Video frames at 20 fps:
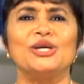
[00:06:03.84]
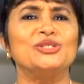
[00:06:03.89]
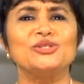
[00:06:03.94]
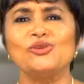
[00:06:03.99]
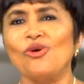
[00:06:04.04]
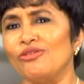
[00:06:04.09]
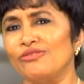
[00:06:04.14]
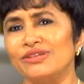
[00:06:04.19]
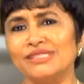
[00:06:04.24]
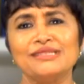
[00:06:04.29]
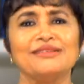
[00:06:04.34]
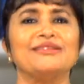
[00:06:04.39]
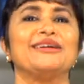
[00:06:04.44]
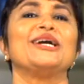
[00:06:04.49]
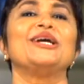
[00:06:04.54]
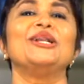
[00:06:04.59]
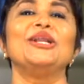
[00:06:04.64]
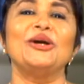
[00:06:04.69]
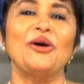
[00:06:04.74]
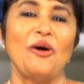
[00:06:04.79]
It's always a
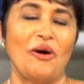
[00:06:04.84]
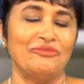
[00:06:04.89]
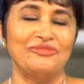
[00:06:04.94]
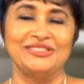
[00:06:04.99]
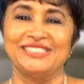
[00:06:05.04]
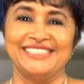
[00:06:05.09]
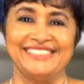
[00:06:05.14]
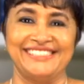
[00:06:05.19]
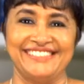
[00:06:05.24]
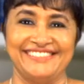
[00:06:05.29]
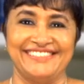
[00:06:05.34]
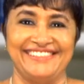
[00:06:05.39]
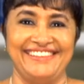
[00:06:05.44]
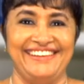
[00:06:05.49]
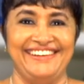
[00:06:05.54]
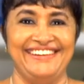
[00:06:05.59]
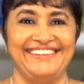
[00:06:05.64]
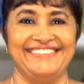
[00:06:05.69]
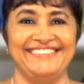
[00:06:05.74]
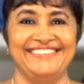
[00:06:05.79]
giggly conversation
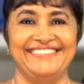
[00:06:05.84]
then.